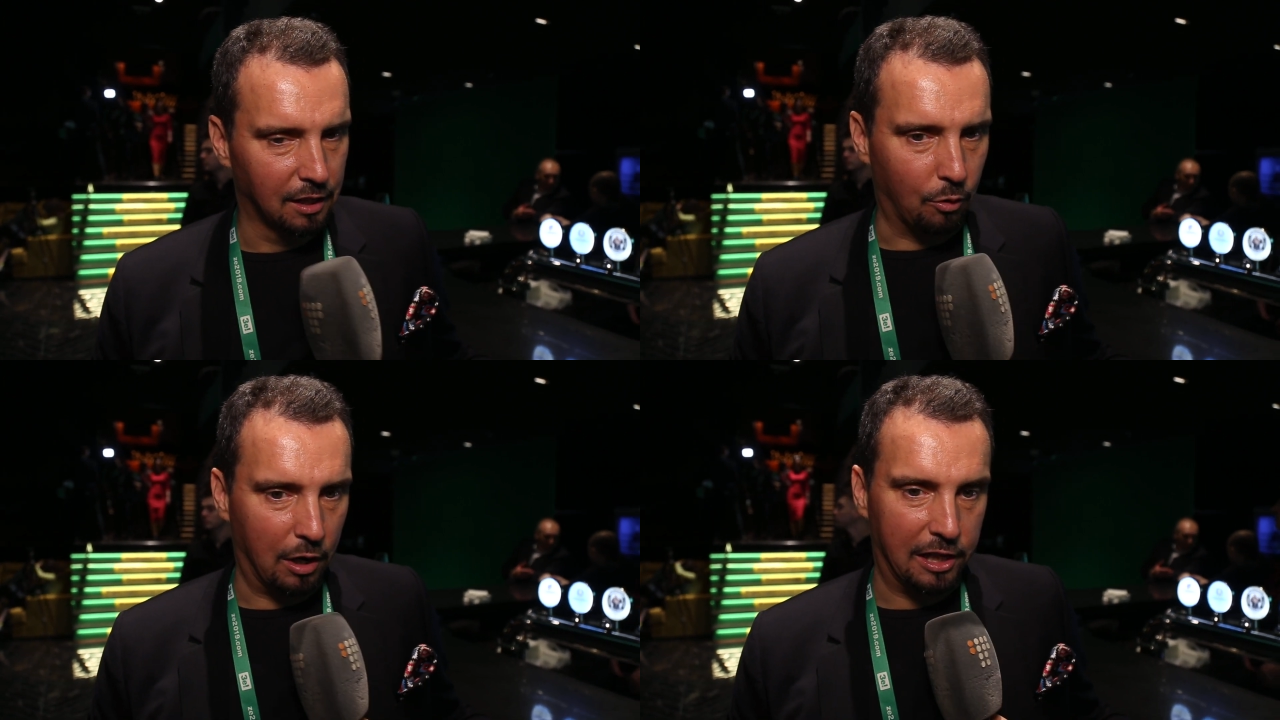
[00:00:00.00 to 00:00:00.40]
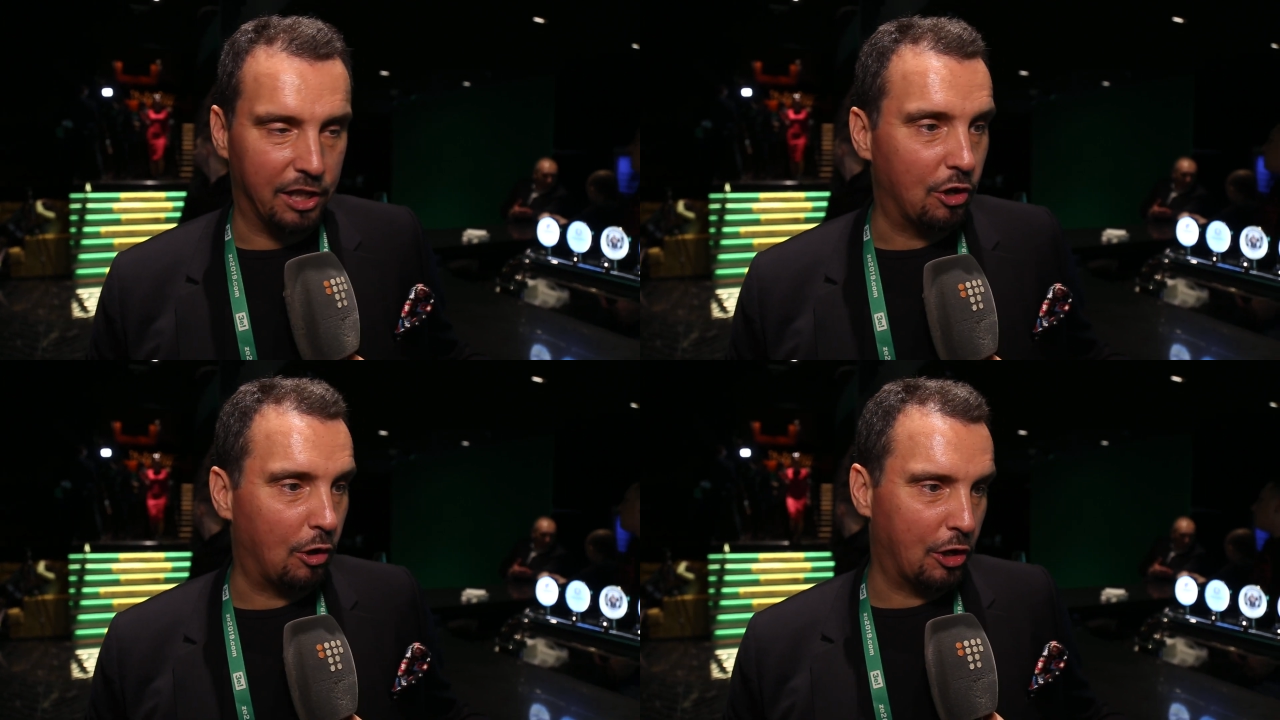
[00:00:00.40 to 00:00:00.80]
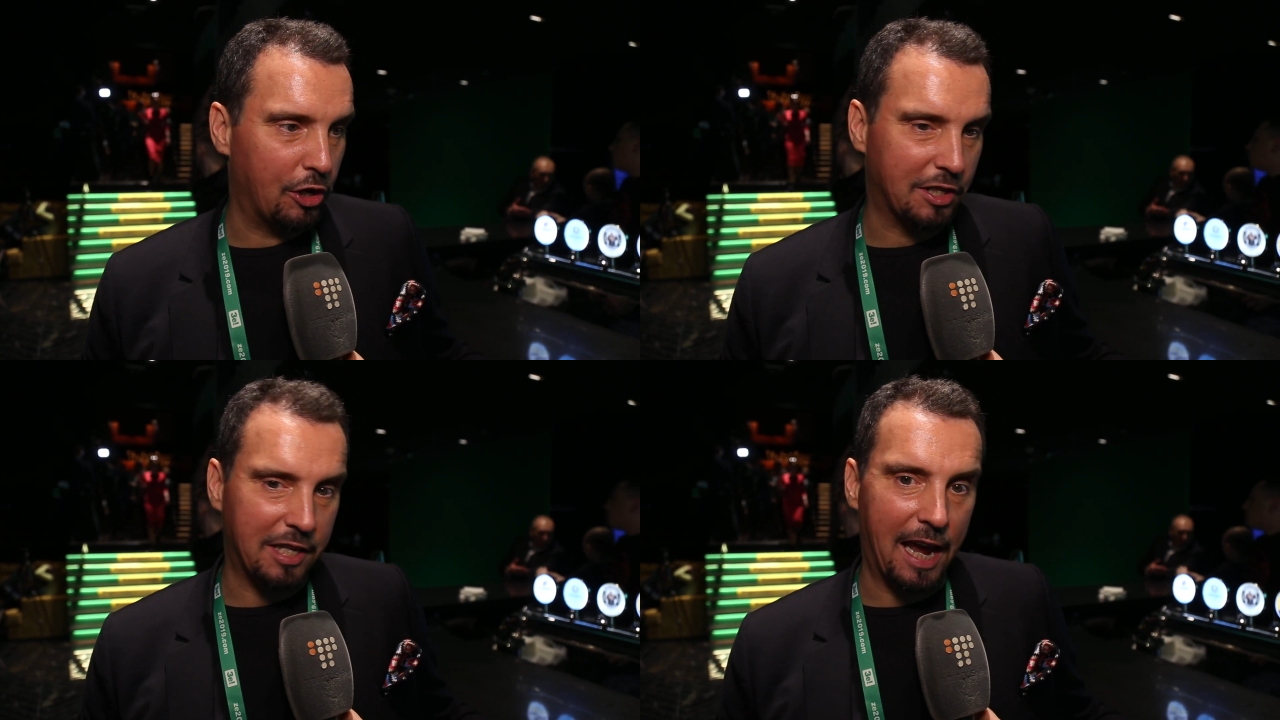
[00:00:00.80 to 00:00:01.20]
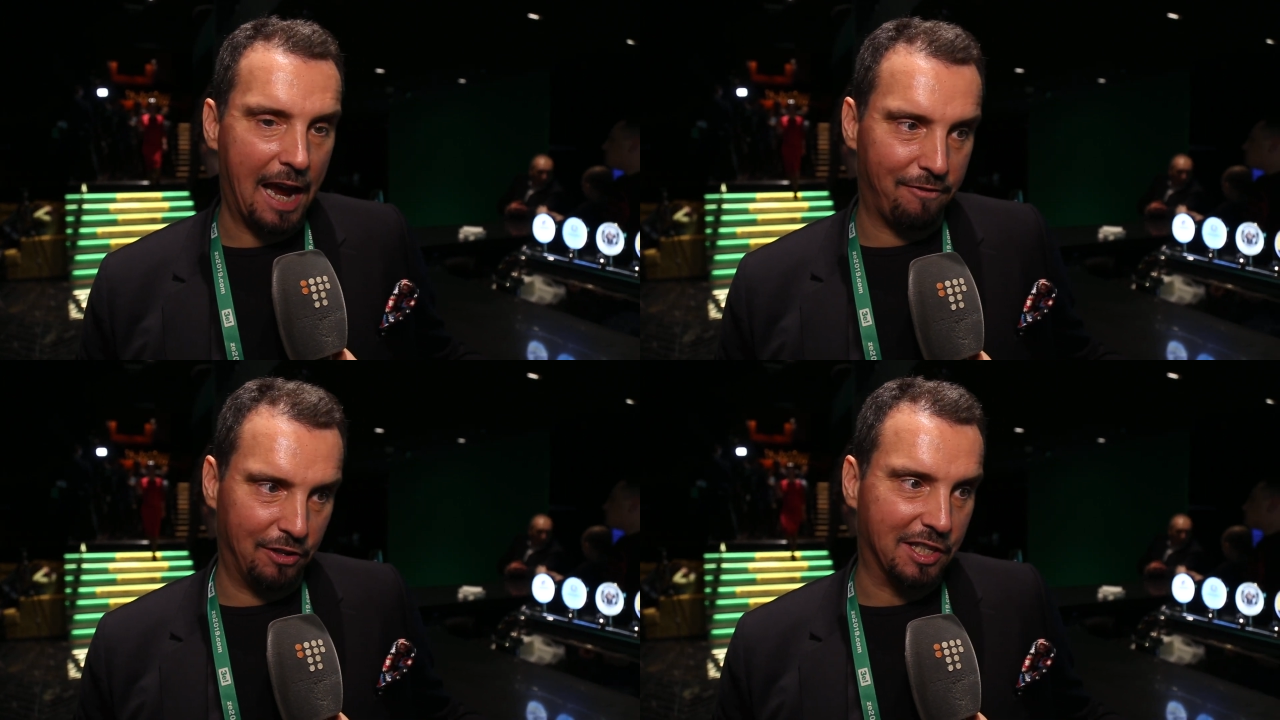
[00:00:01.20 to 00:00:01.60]
Well, in all honesty, I
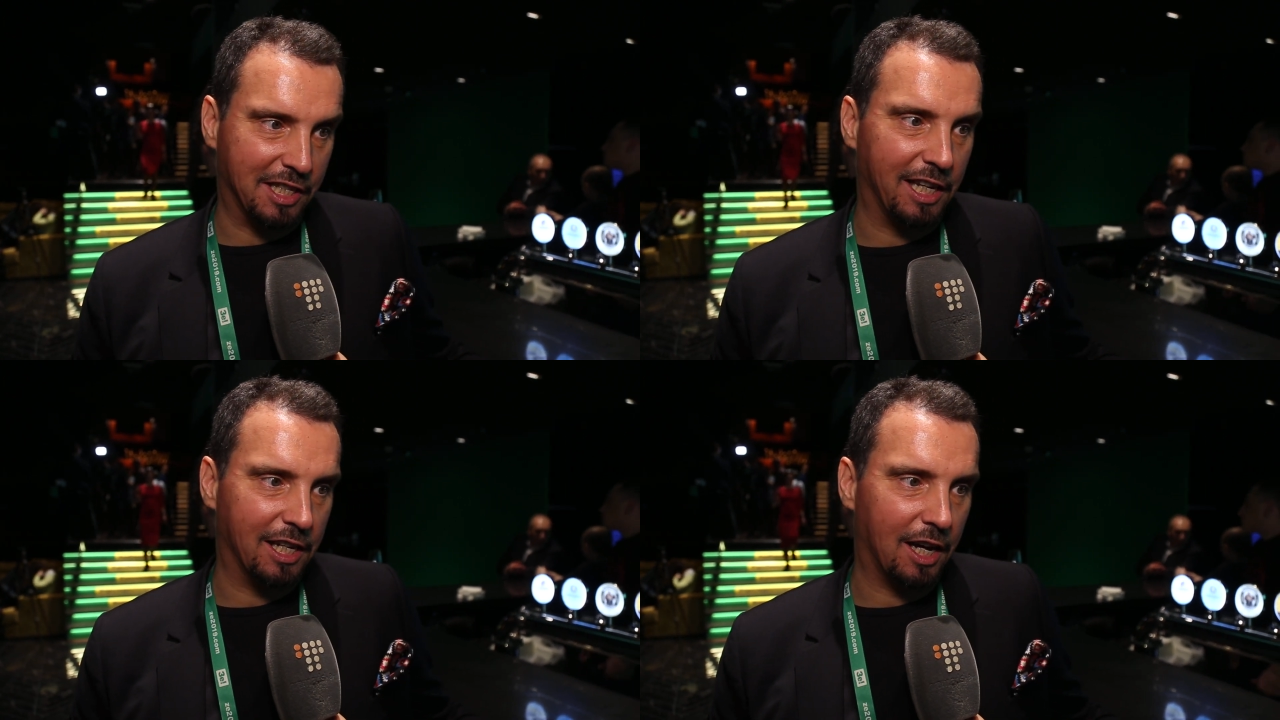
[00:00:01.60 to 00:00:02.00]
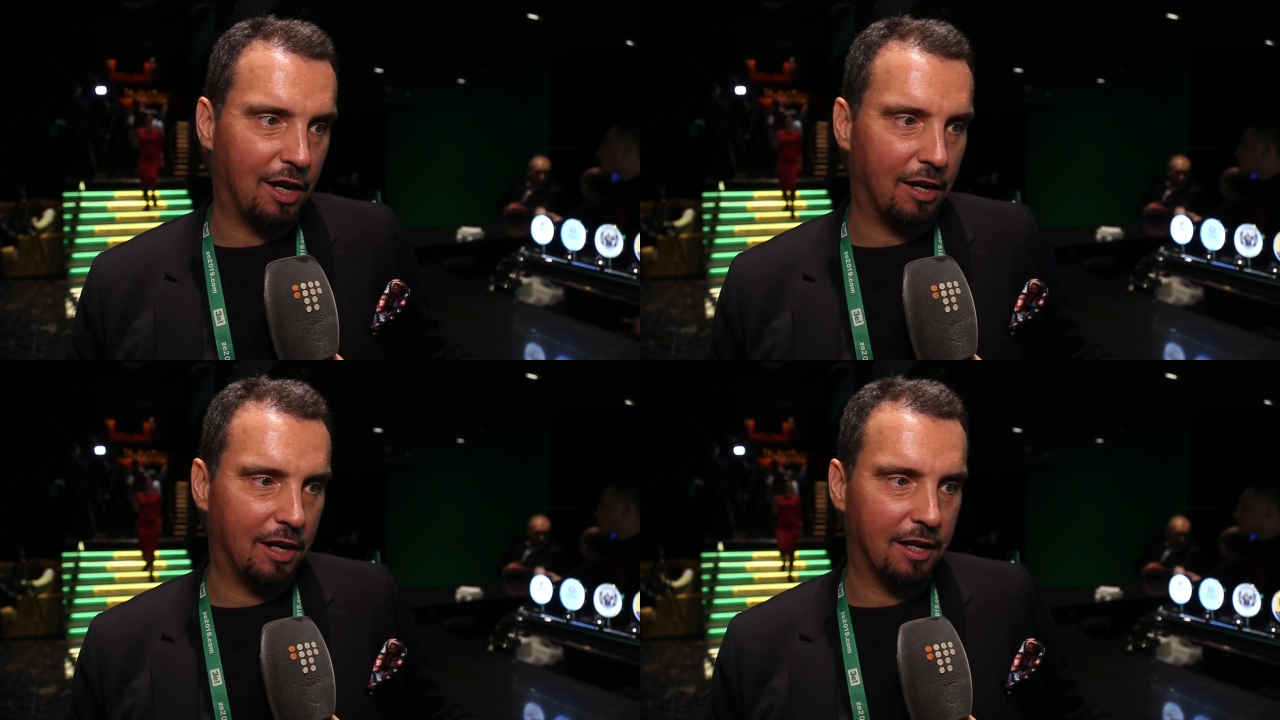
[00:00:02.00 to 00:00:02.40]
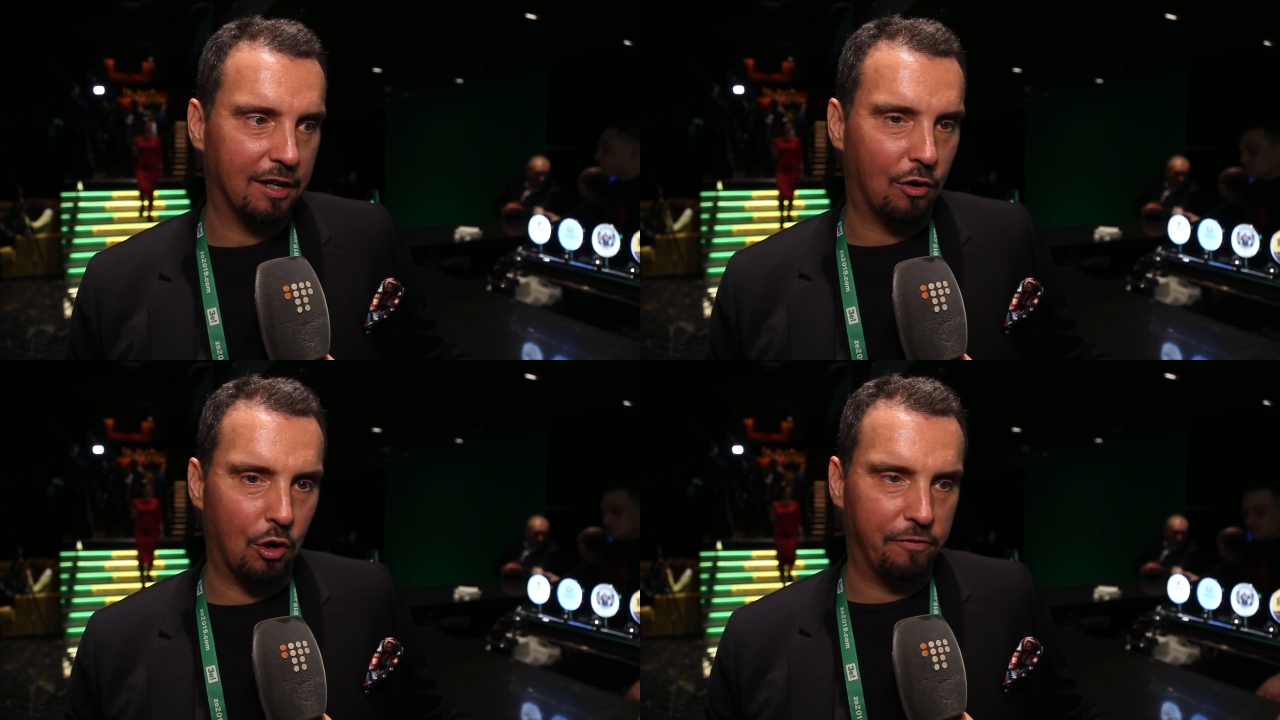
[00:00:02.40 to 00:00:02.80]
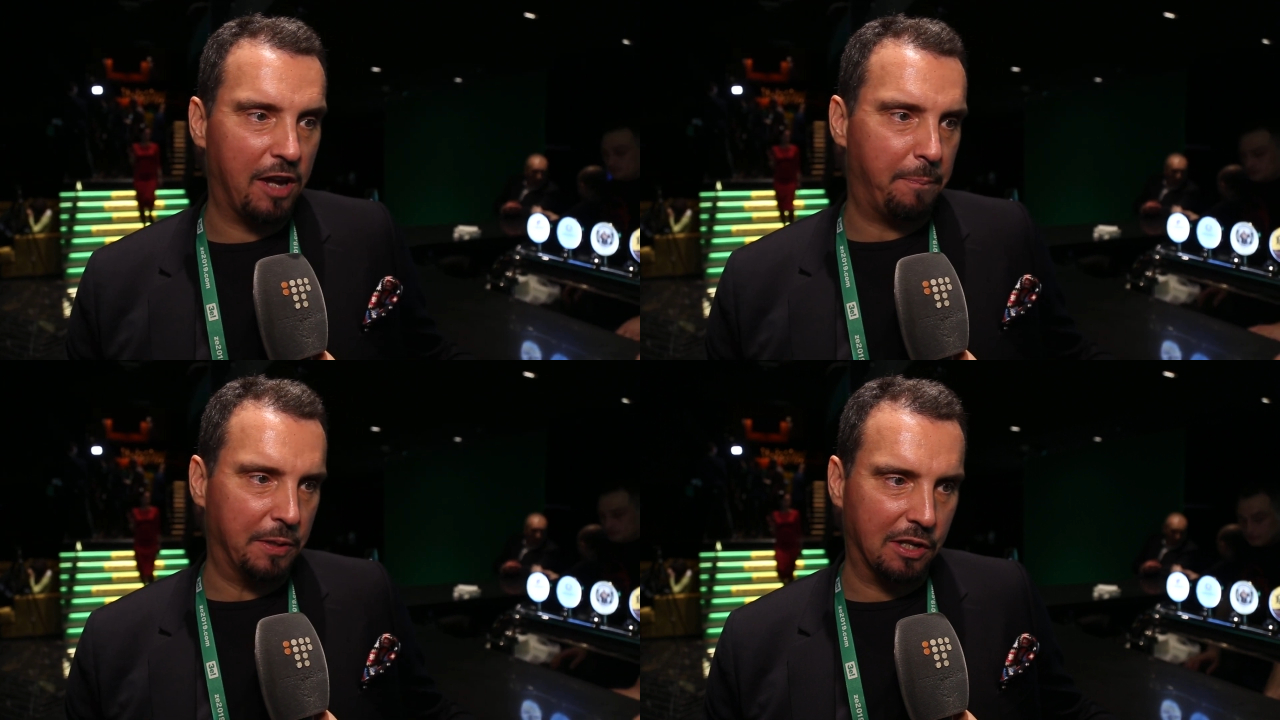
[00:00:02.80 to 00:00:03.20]
haven't seen all the
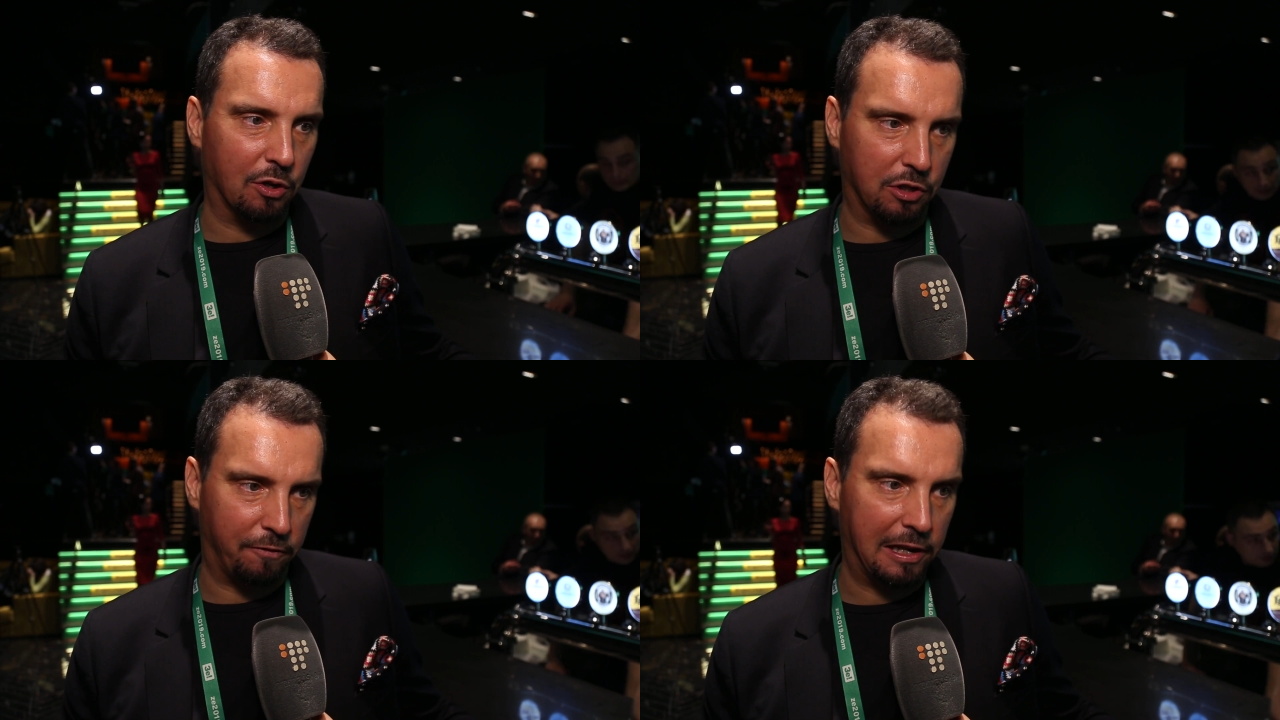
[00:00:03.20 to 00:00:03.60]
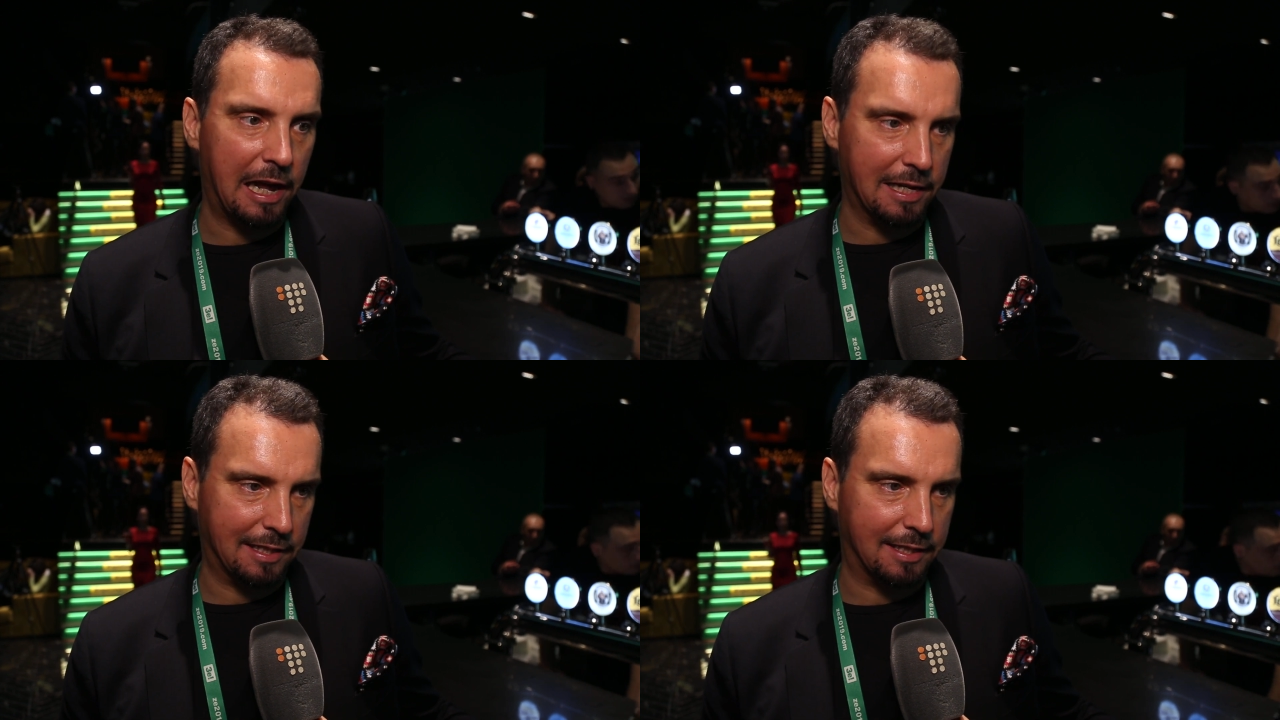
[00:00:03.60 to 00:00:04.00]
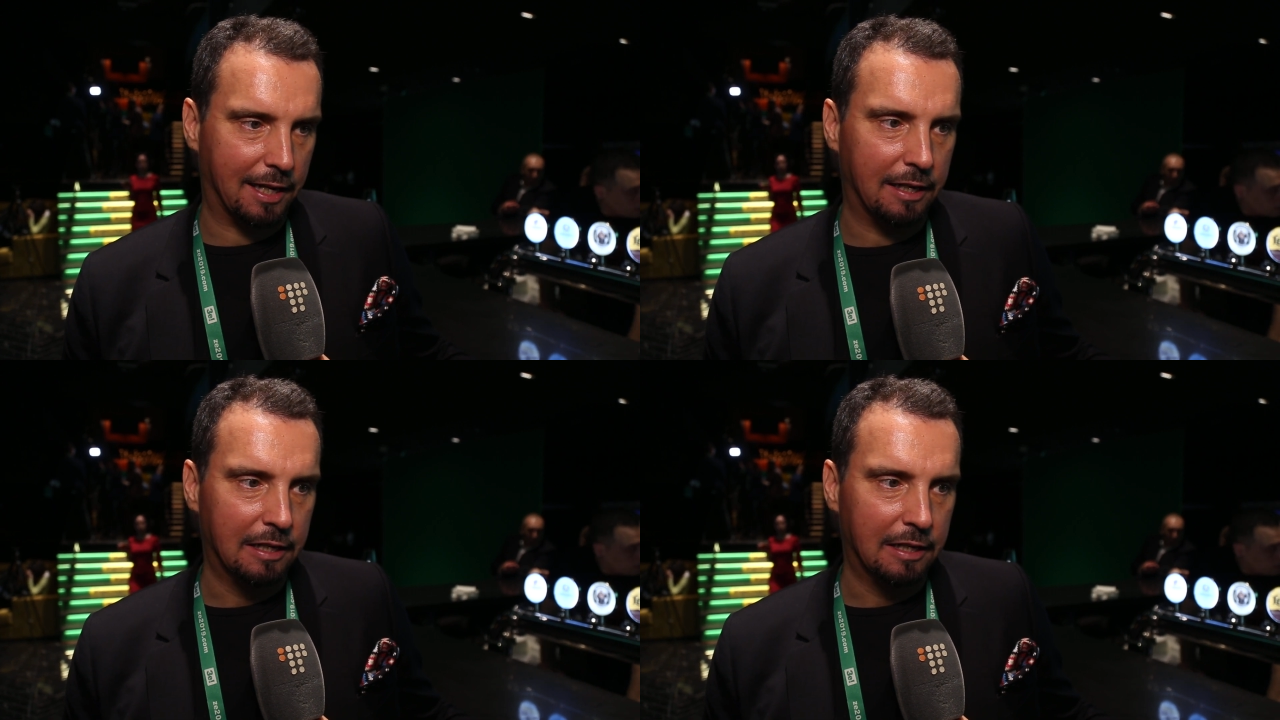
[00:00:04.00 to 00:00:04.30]
episodes of the last